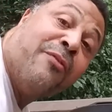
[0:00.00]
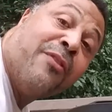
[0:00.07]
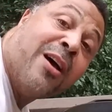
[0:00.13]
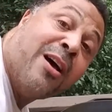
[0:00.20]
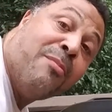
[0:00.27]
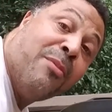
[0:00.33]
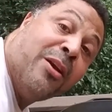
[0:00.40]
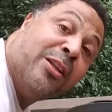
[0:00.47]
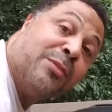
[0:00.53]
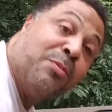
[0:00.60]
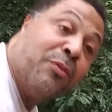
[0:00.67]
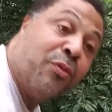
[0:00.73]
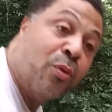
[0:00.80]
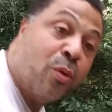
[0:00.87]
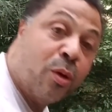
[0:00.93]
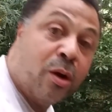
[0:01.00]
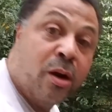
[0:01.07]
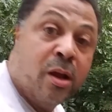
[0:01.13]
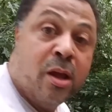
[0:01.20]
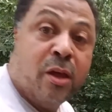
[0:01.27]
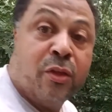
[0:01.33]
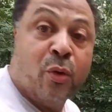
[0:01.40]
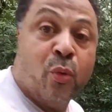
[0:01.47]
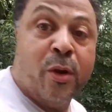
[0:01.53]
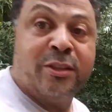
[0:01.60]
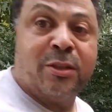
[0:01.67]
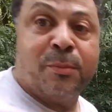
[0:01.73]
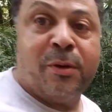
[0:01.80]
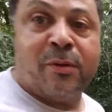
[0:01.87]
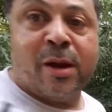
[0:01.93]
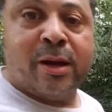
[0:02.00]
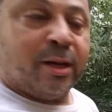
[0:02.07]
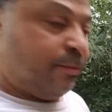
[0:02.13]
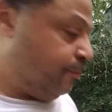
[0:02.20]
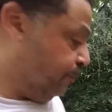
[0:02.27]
5 minutes before the wings will be ready.